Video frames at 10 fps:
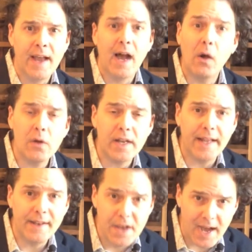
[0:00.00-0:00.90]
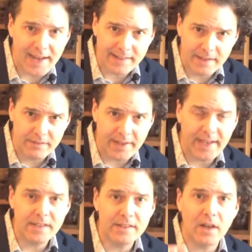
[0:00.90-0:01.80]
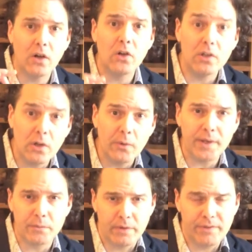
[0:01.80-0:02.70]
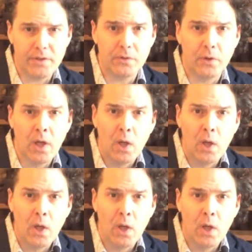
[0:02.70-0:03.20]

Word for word: how can I not give Aidan a glowing review